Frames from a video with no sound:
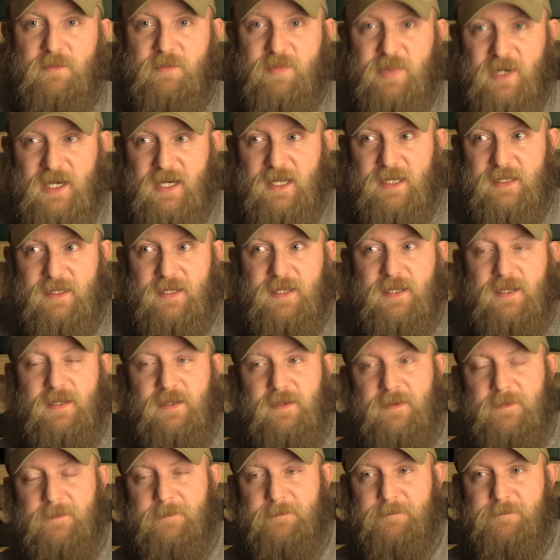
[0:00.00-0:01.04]
but
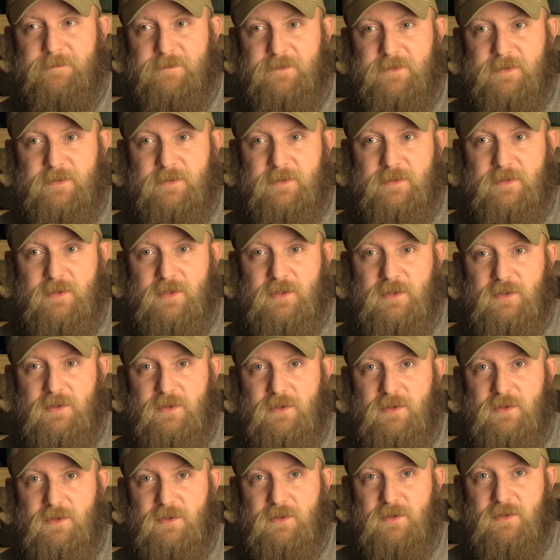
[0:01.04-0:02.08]

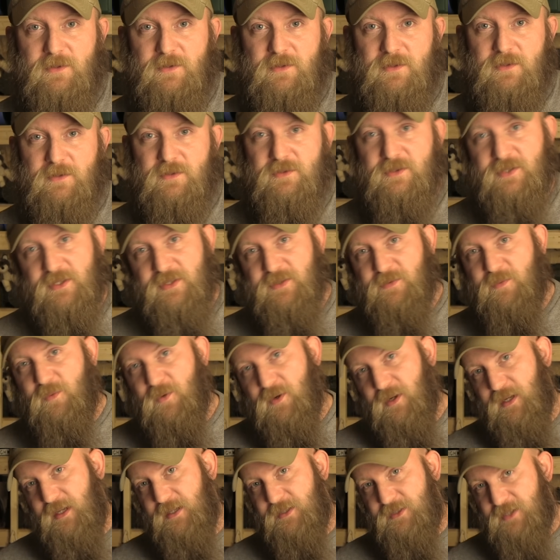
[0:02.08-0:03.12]
you just
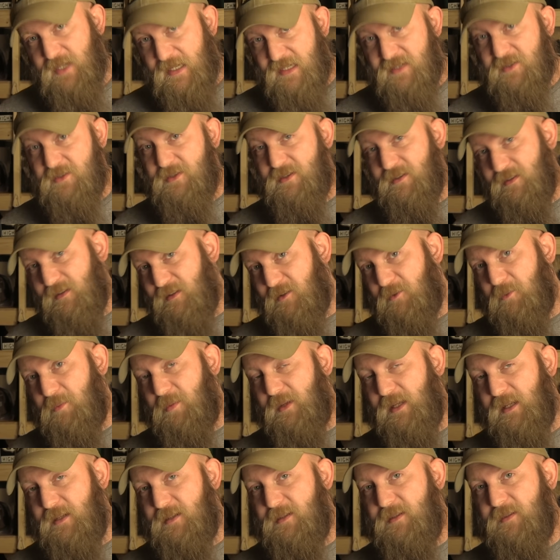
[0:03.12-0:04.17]
want it changed a little
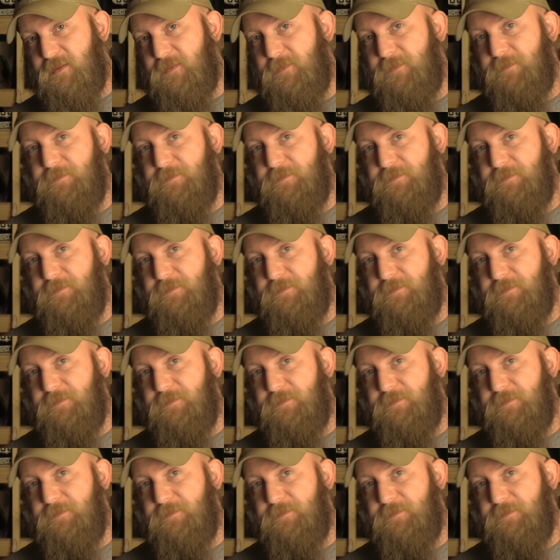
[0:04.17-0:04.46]
bit.